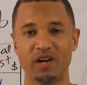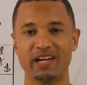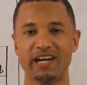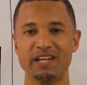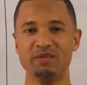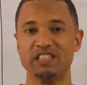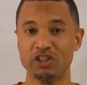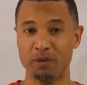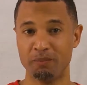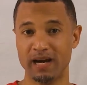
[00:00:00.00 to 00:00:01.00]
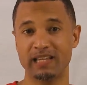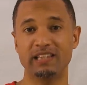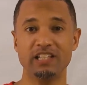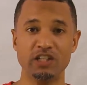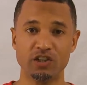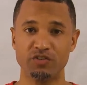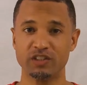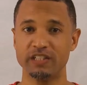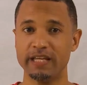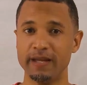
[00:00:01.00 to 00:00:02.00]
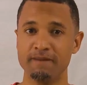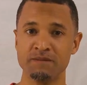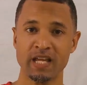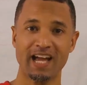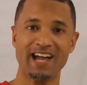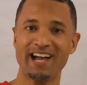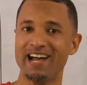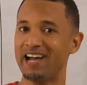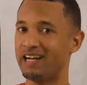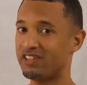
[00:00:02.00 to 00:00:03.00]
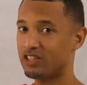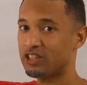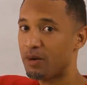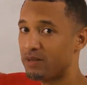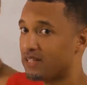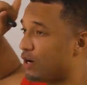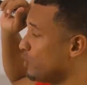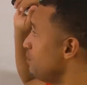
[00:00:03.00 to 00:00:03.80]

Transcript: Academics, your math teacher for today. And the topic that we'll